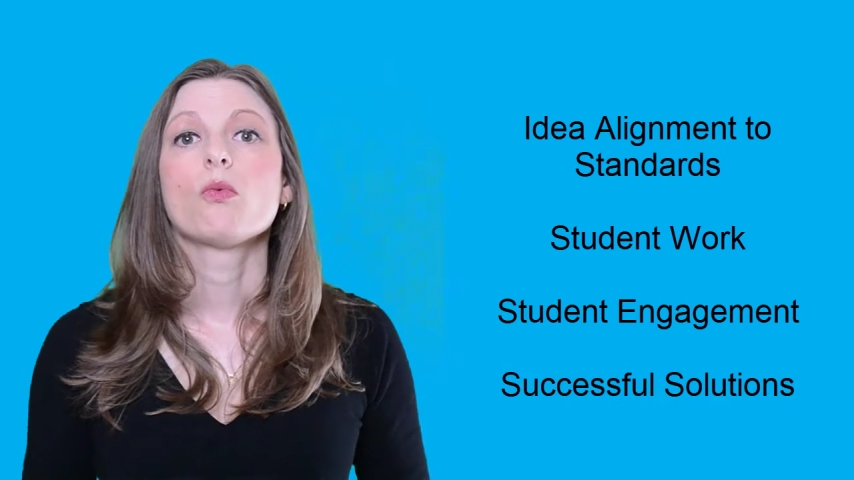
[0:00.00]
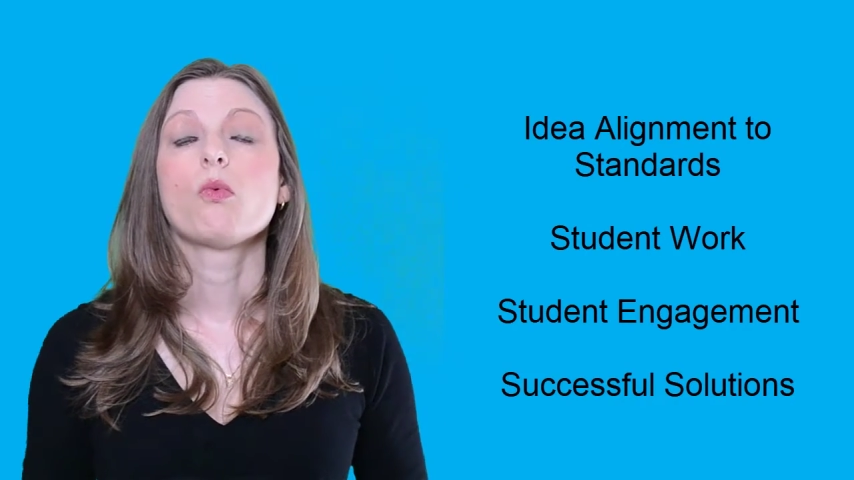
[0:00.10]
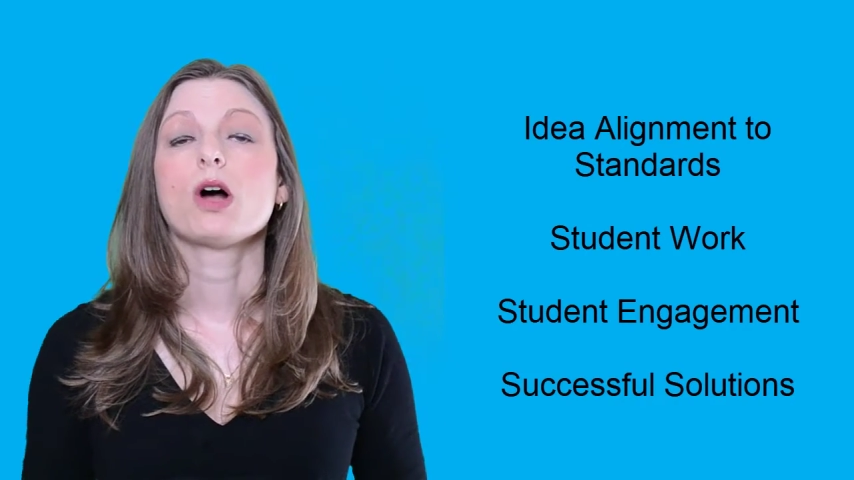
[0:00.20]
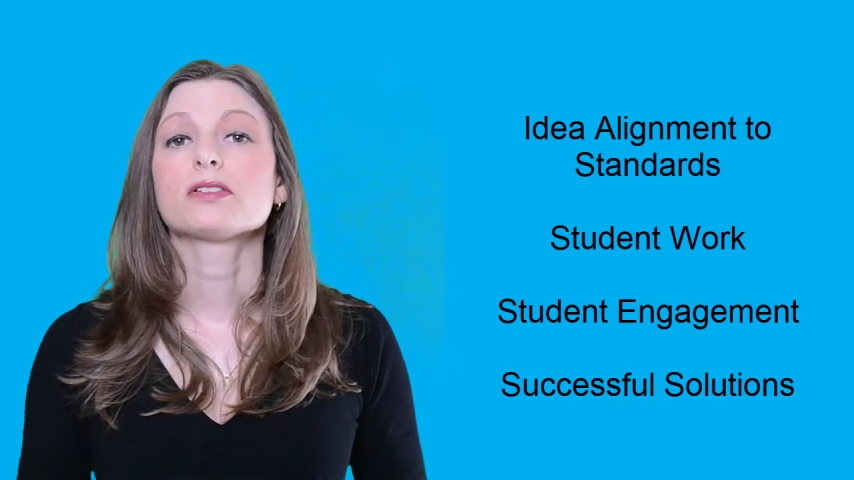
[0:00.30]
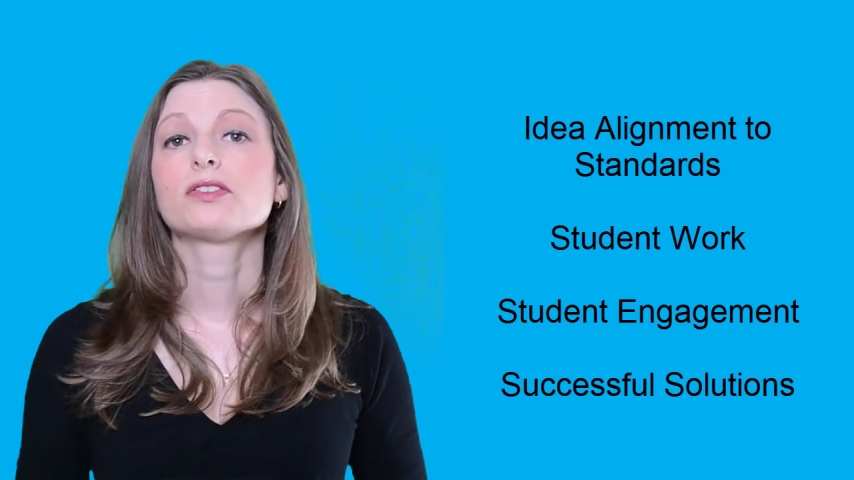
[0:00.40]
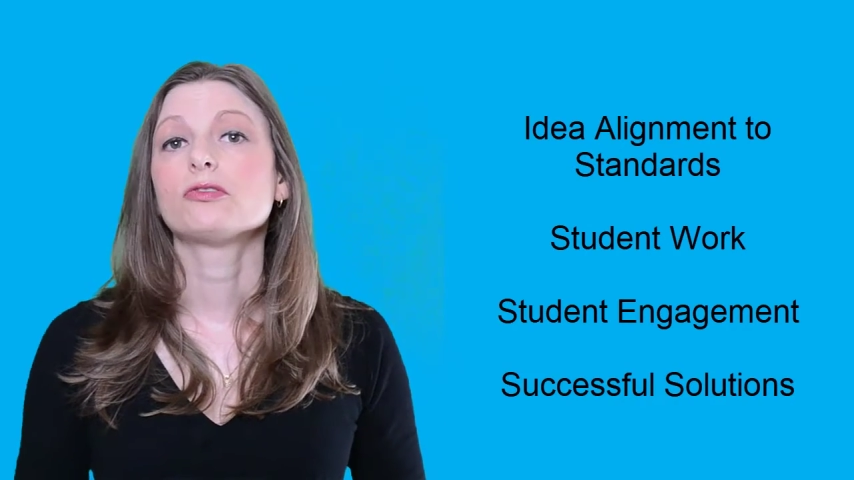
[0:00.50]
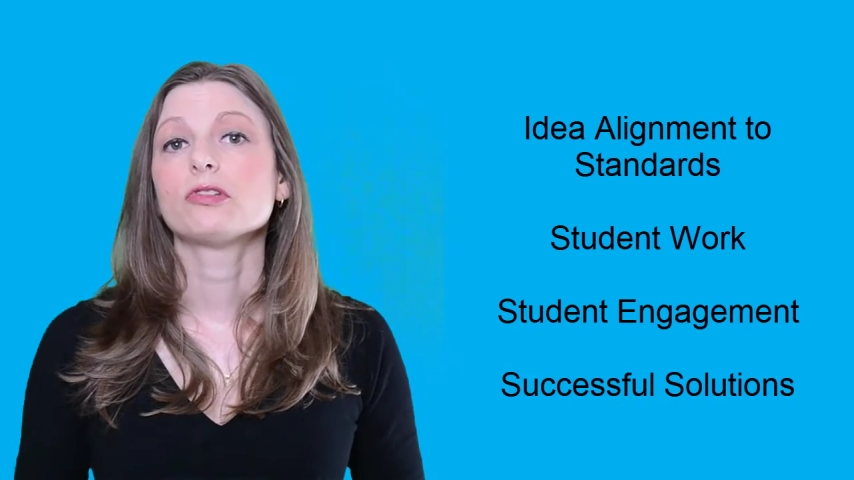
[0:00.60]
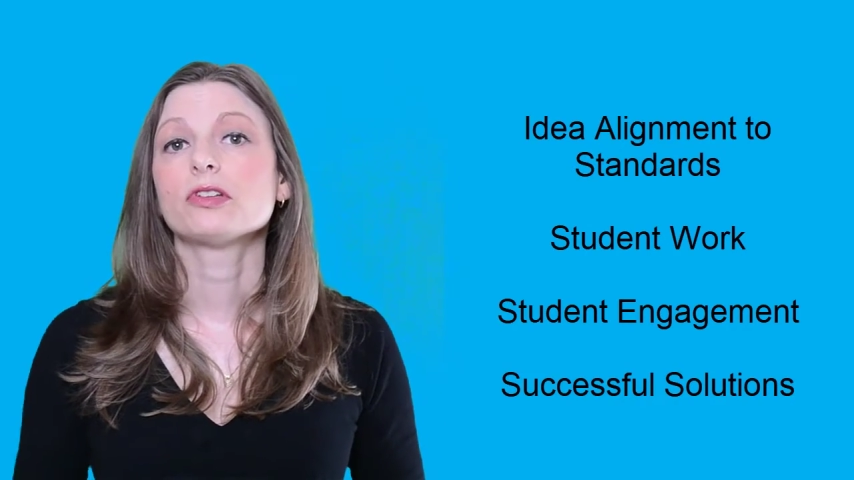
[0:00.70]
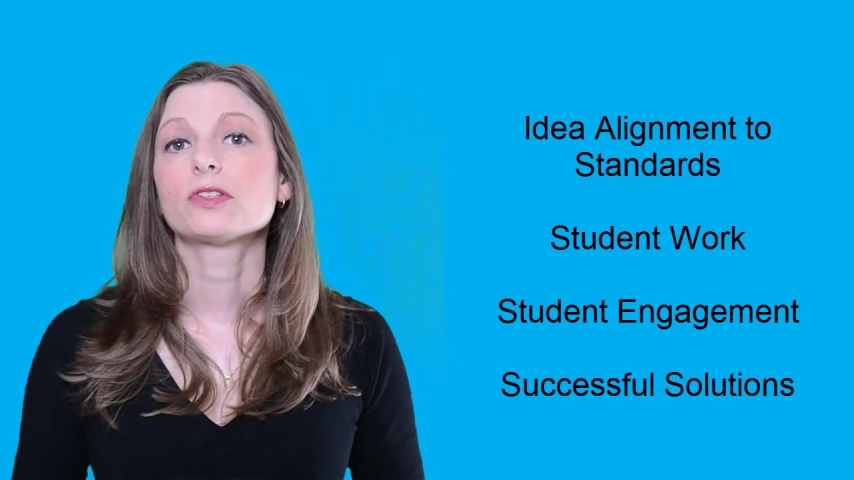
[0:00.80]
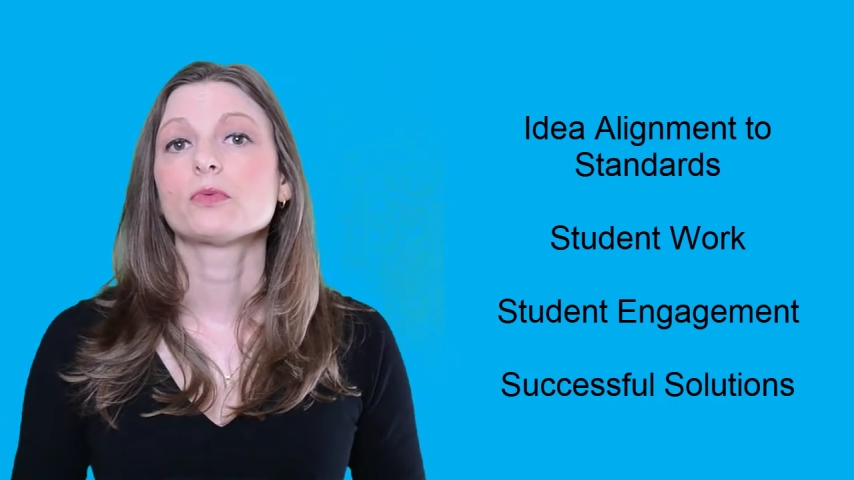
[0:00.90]
what
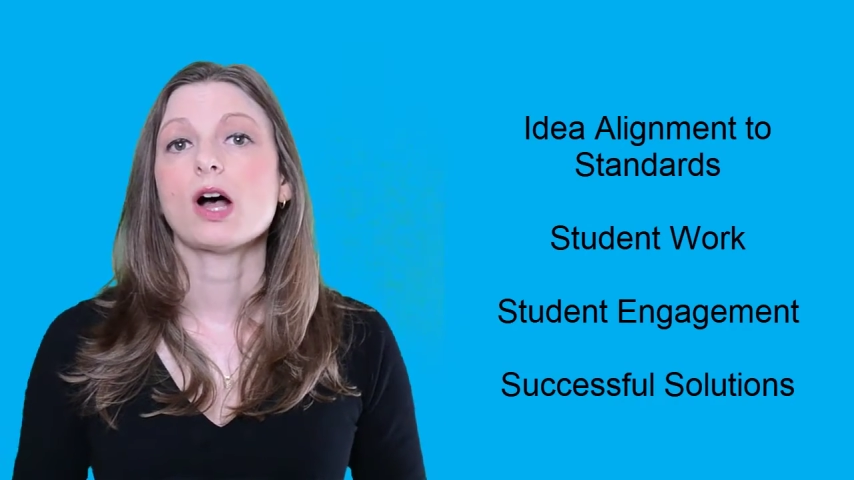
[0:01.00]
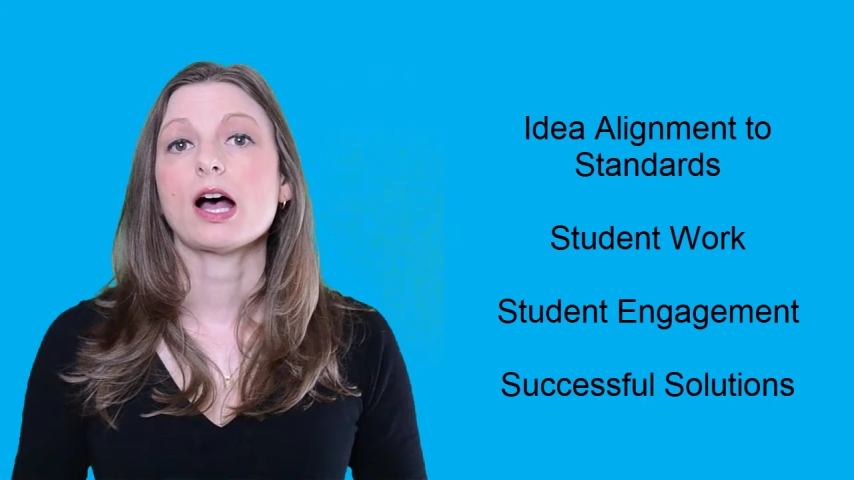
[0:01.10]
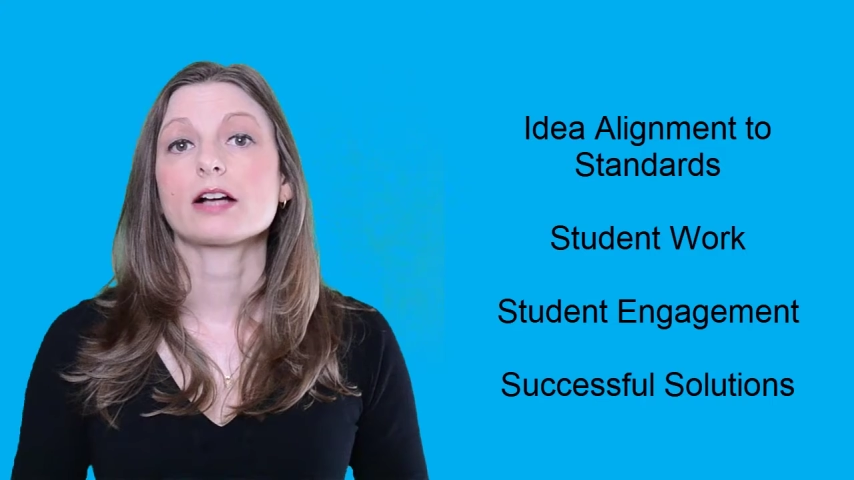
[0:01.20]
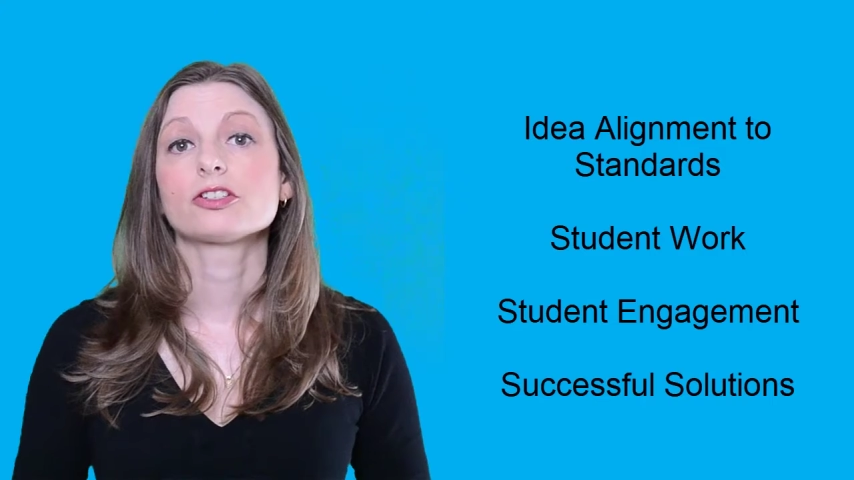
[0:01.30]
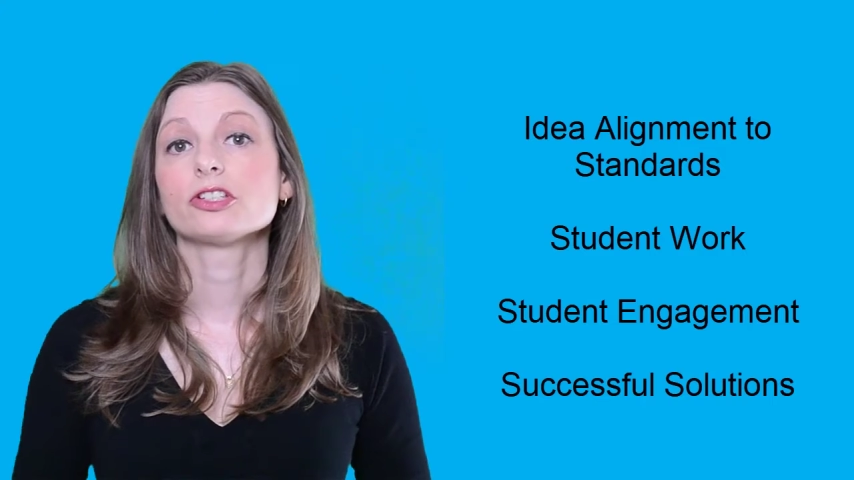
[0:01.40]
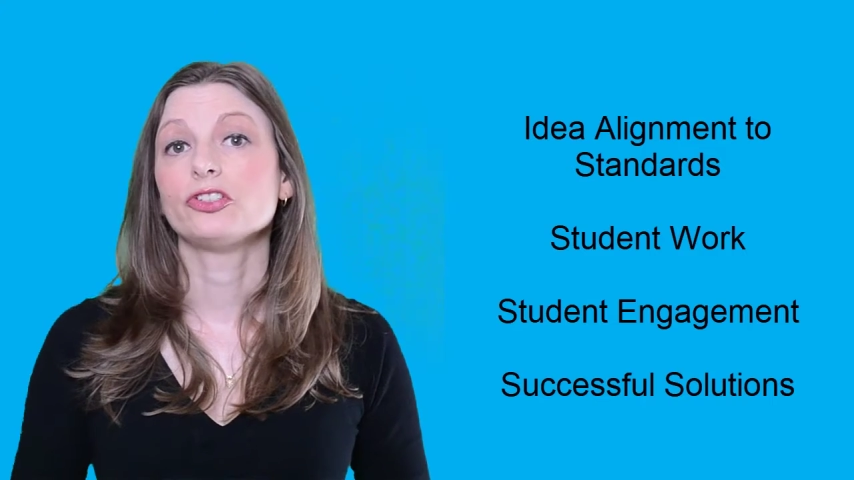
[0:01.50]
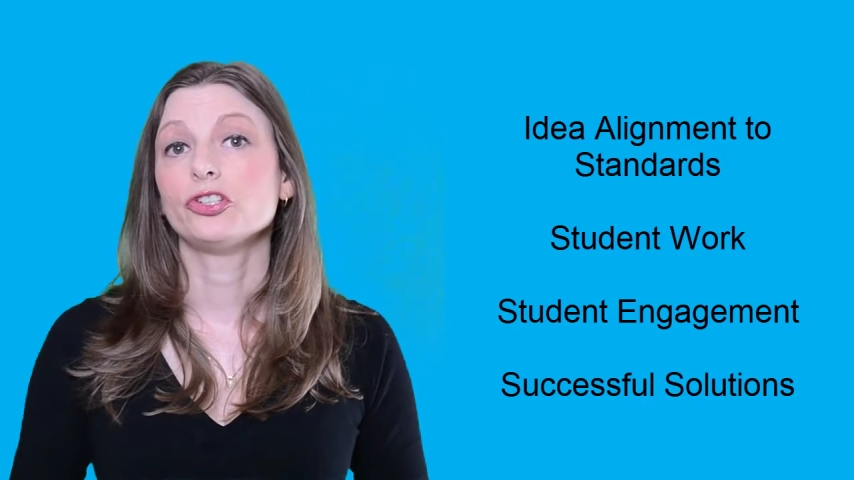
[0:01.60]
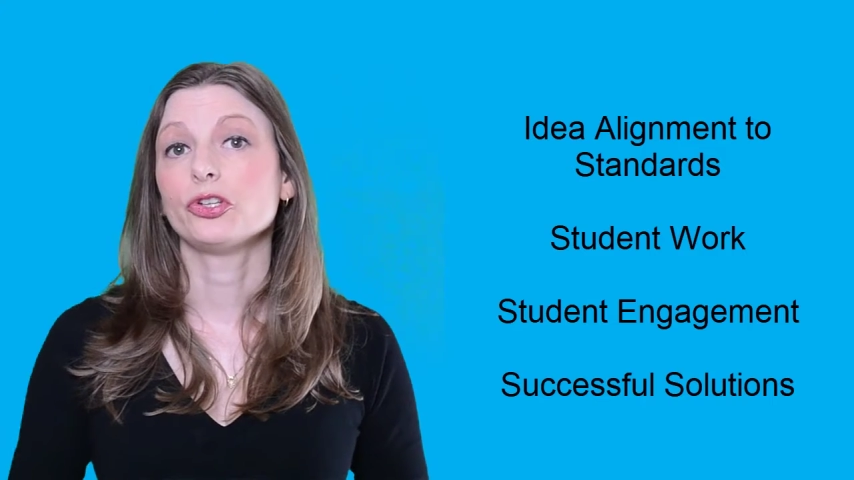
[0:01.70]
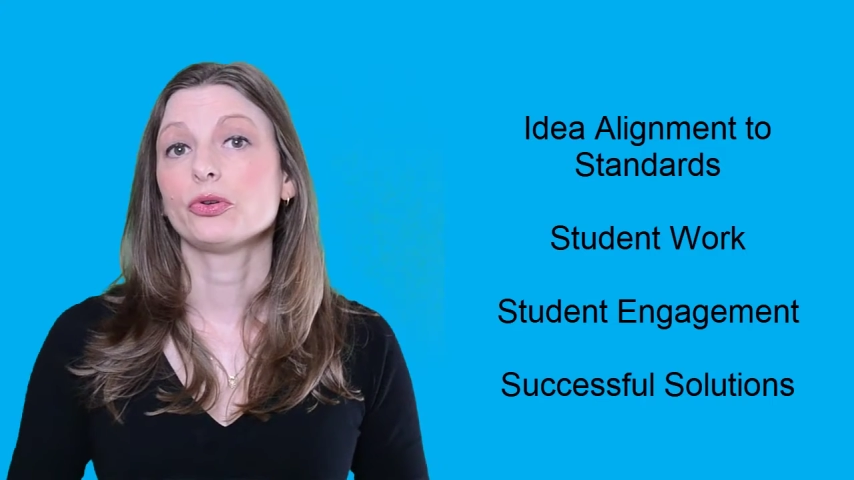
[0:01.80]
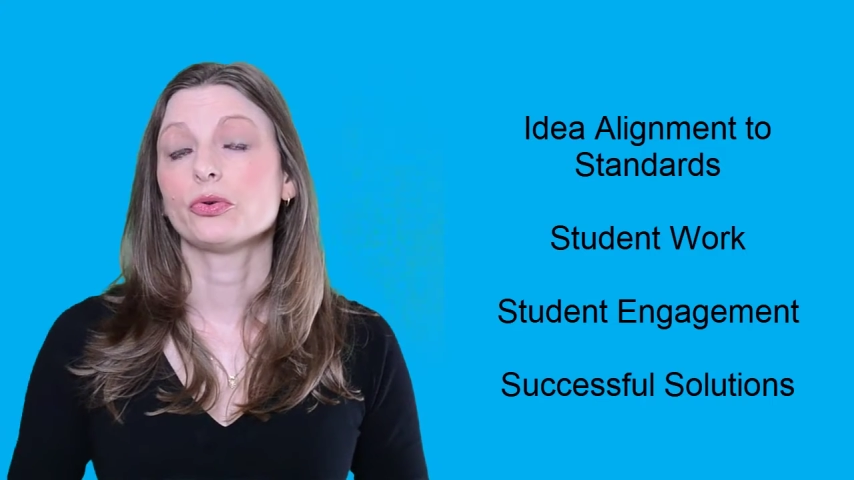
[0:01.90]
students will actually
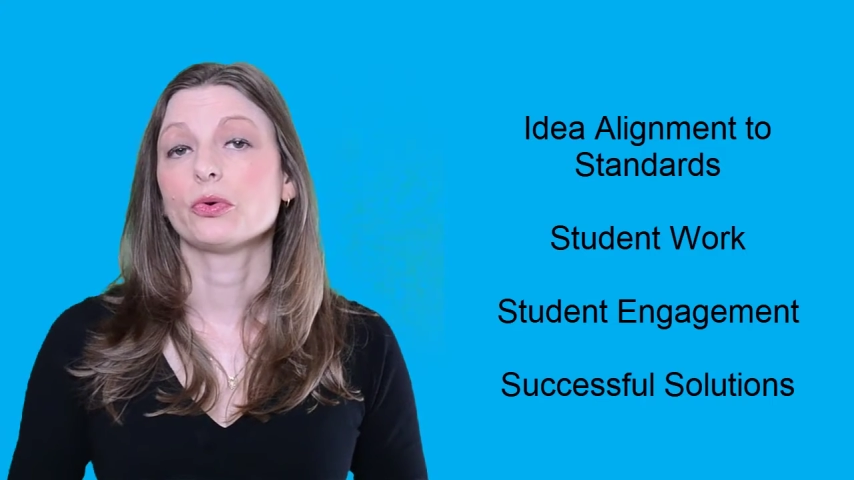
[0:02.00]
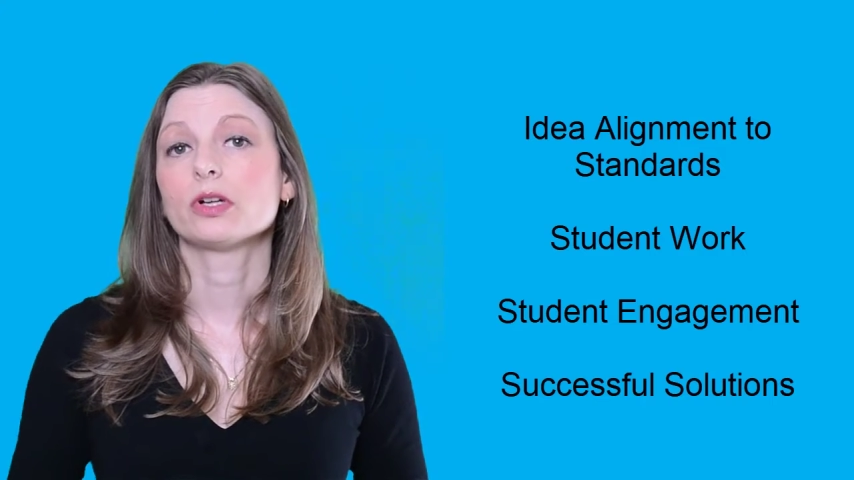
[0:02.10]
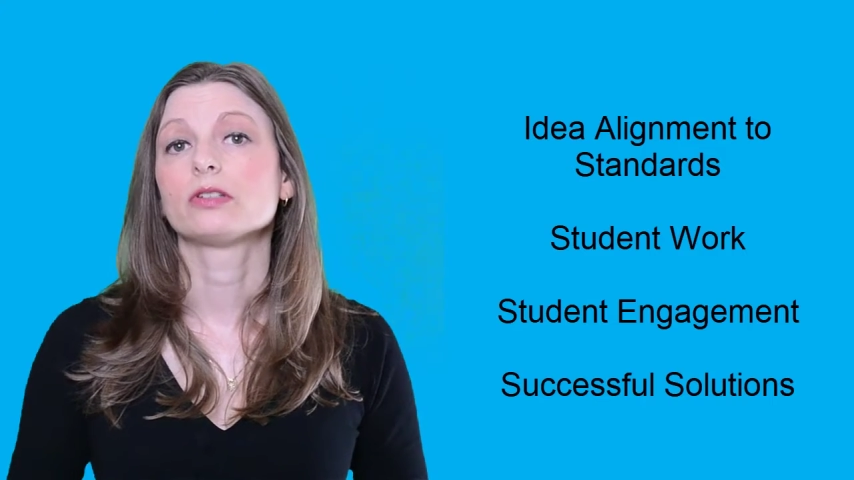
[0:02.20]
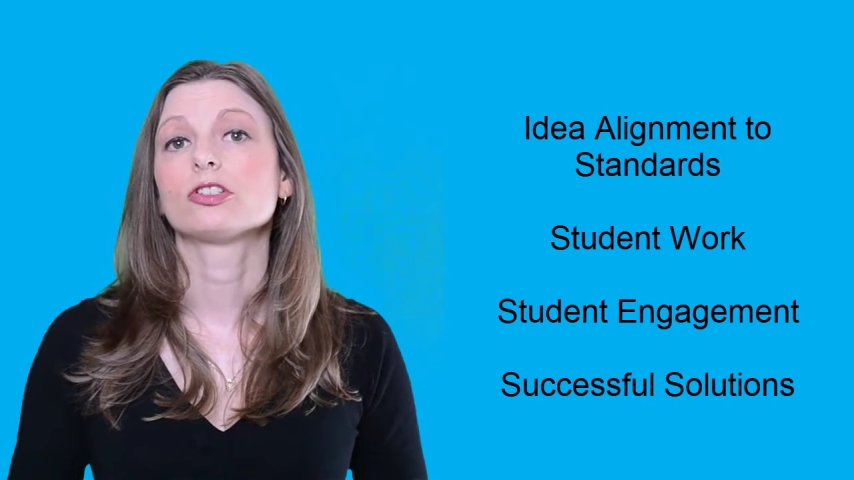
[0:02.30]
do